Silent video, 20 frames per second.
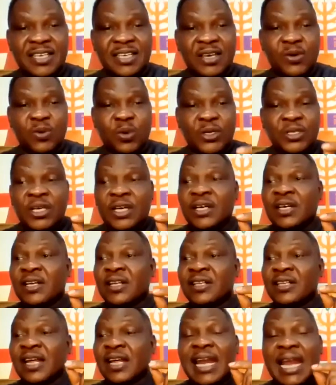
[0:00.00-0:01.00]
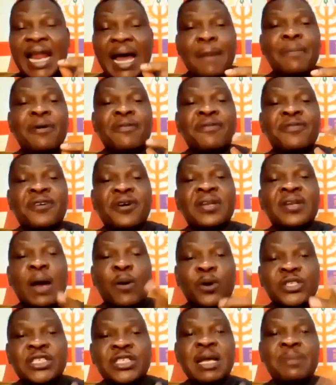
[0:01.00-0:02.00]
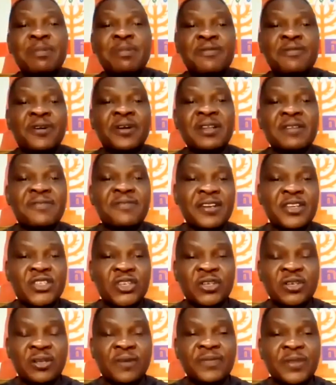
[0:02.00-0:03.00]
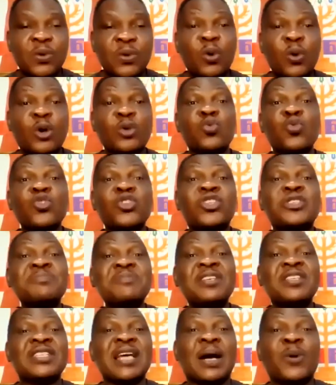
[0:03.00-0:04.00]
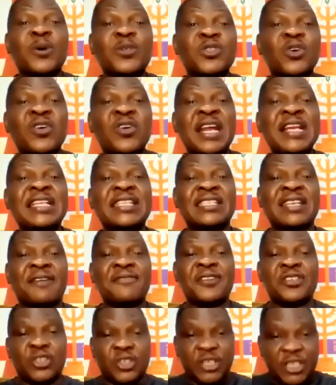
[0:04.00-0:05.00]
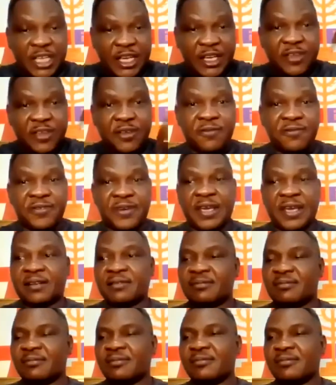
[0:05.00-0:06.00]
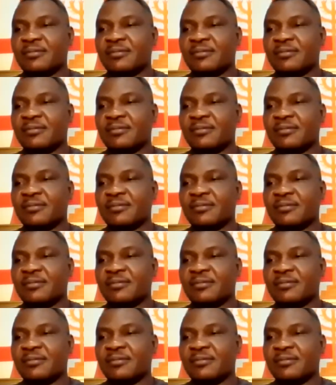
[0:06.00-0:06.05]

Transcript: he was the Lamb of God that was slain before the foundation of the world, which means there was already salvation in your vein.